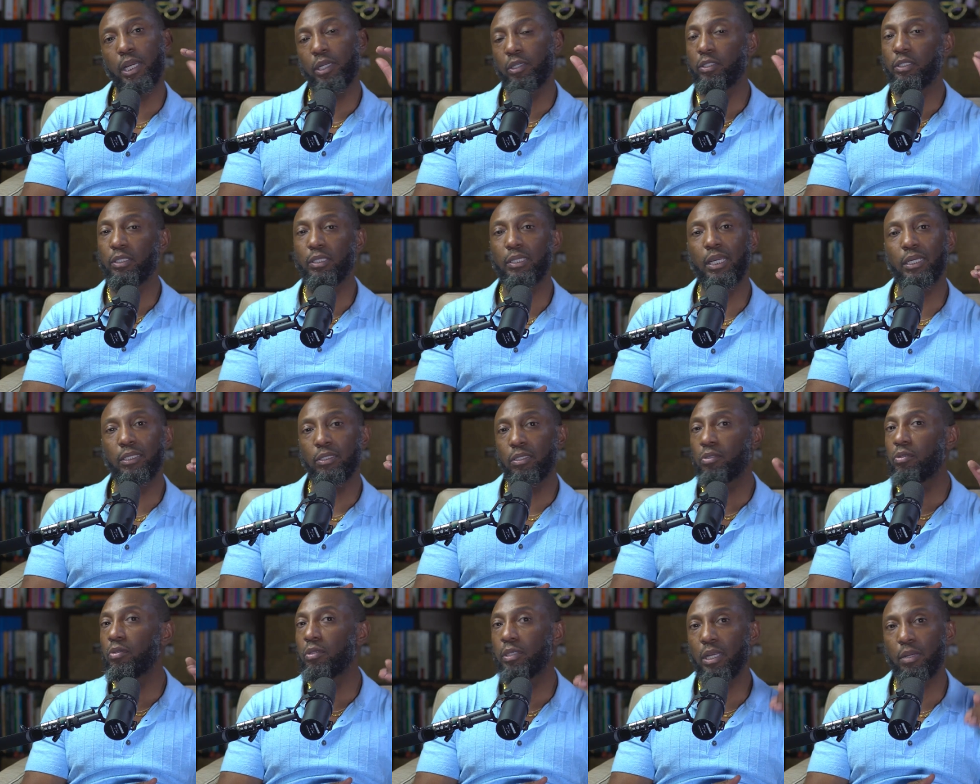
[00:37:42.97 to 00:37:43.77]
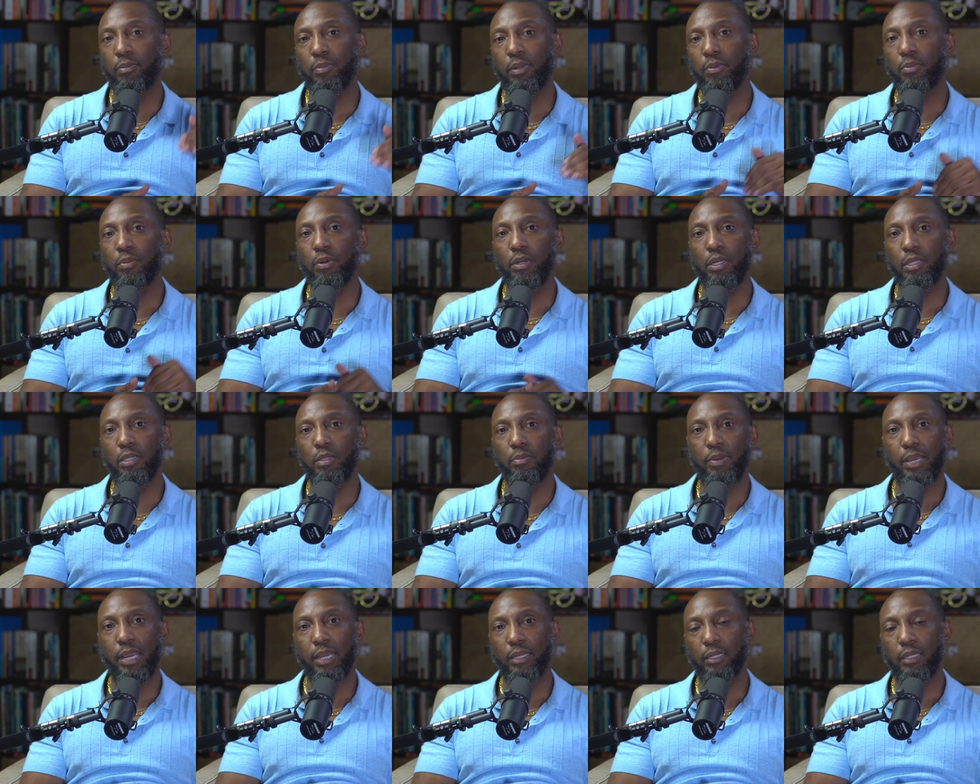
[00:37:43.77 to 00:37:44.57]
I just like to look at my money in
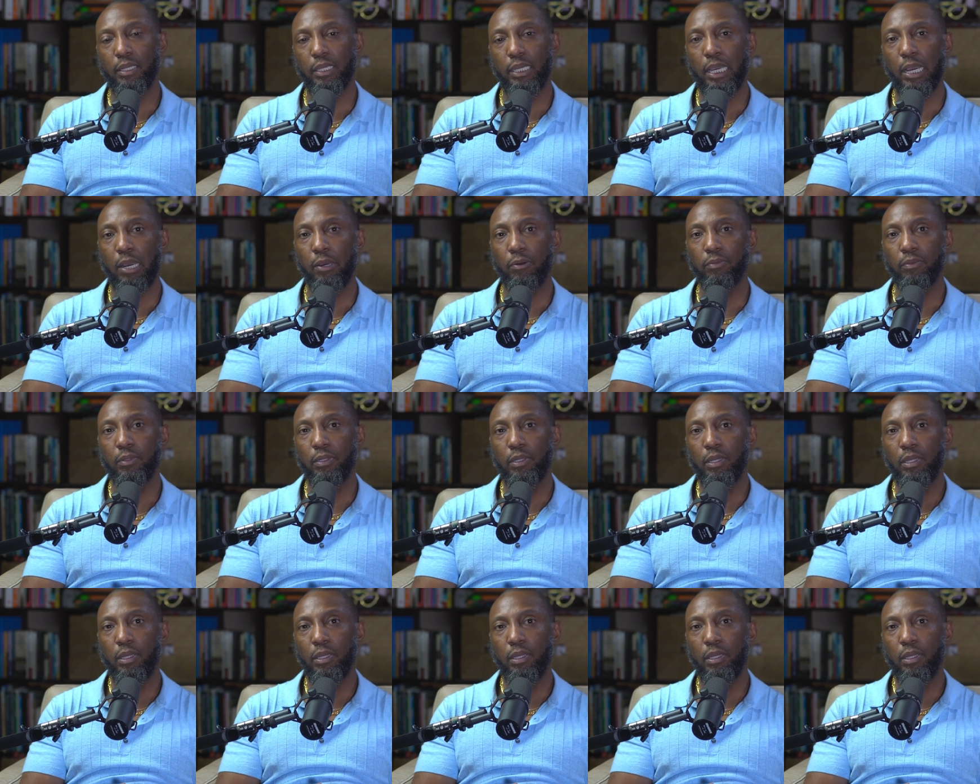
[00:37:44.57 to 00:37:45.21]
the bank account.